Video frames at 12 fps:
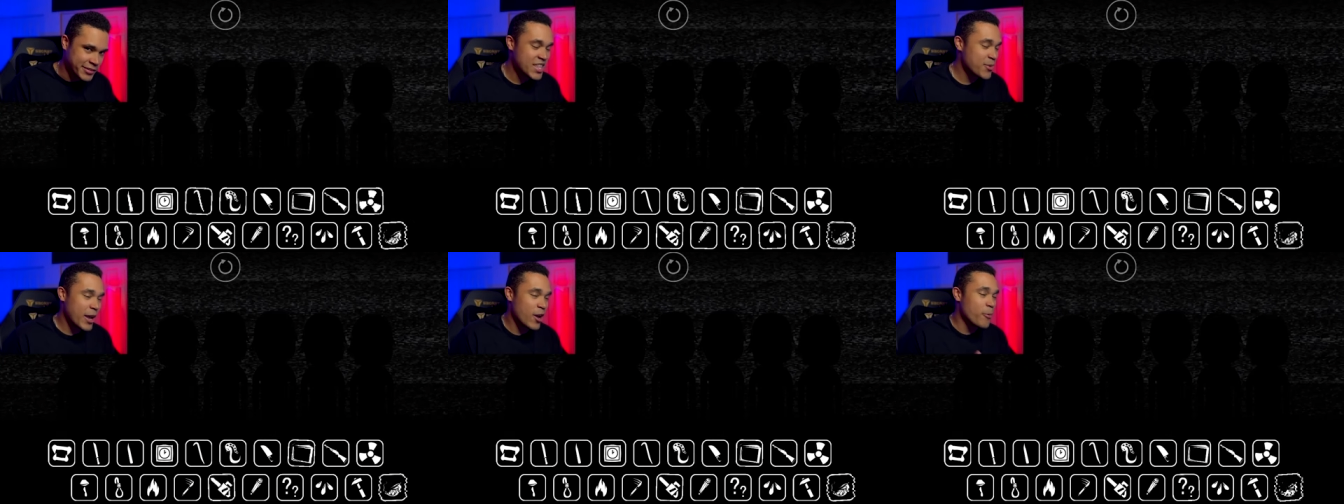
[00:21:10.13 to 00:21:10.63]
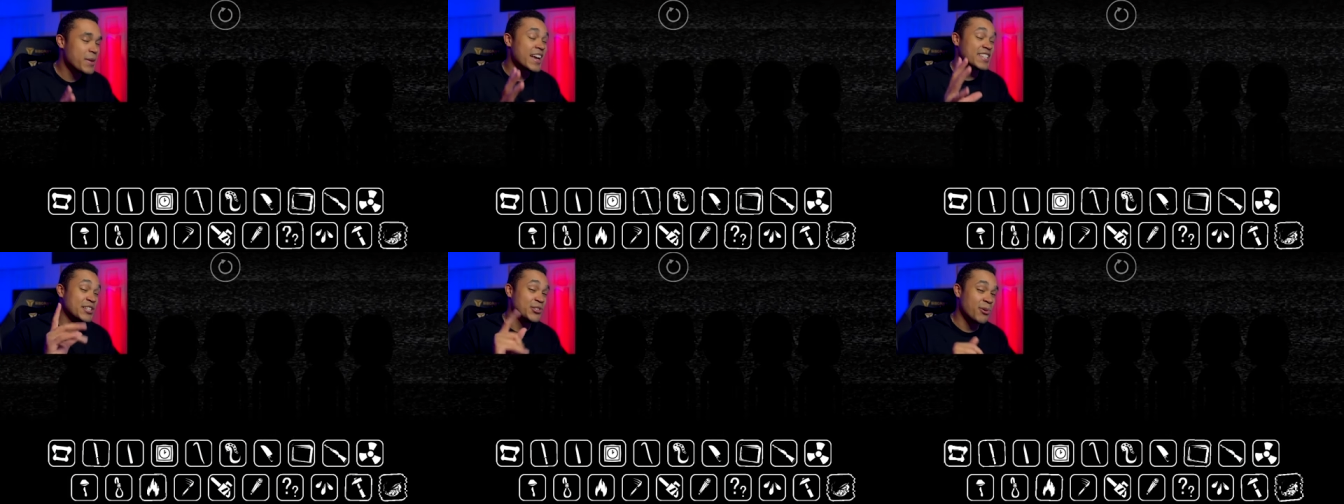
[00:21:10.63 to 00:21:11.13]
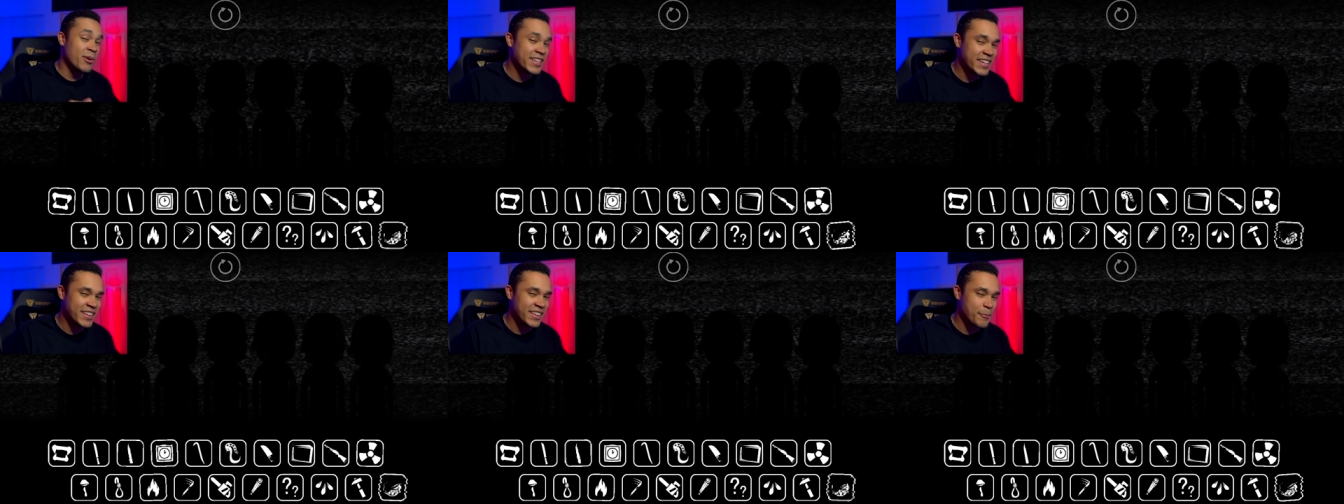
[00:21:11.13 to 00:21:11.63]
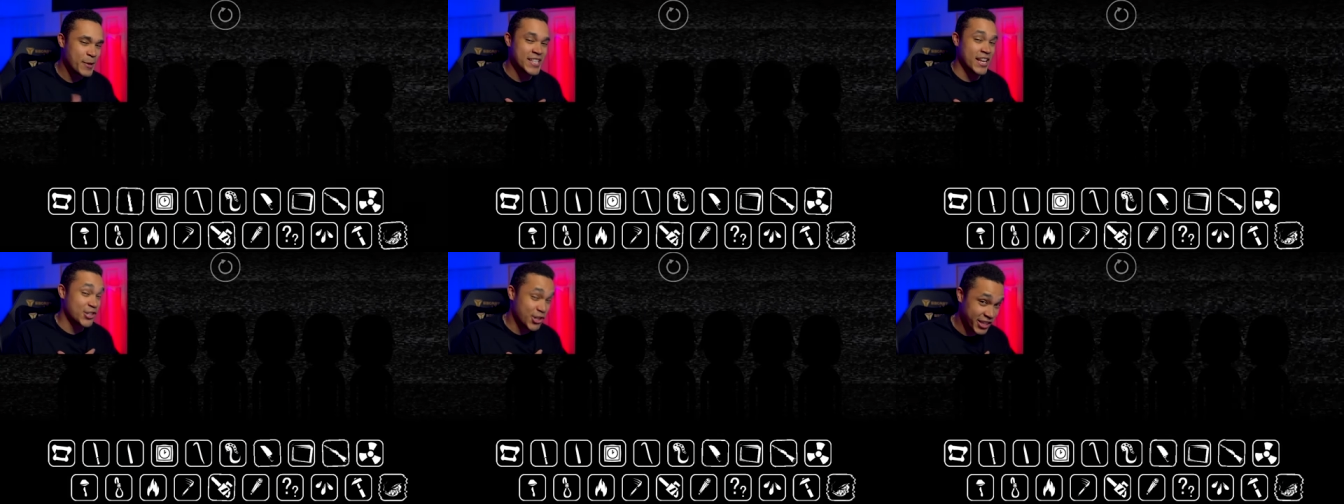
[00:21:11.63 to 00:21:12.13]
Either way, I hope you guys enjoyed, because
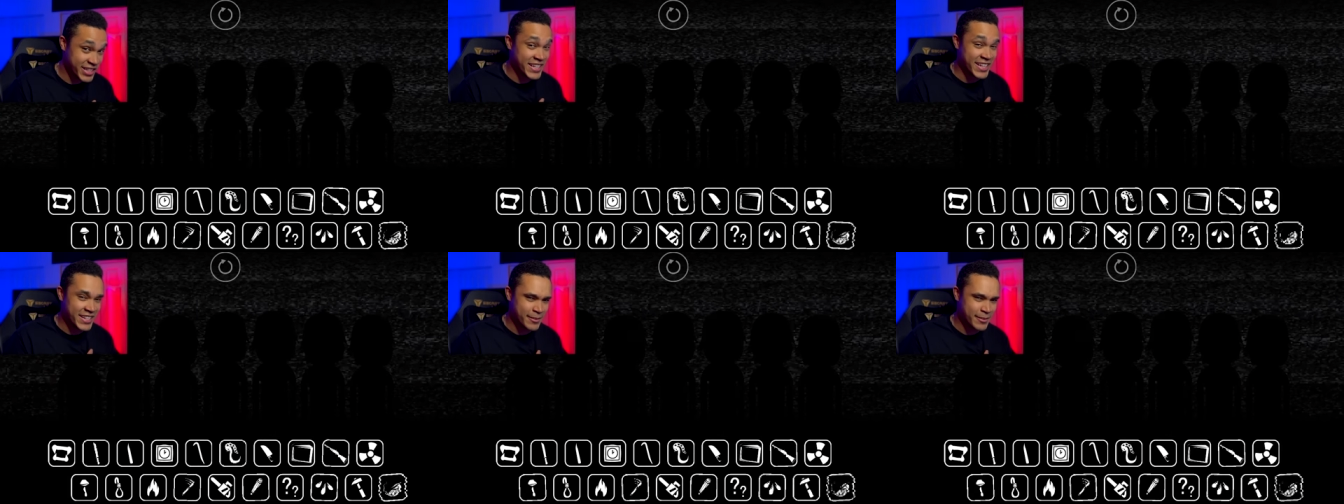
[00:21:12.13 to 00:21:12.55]
I surely did.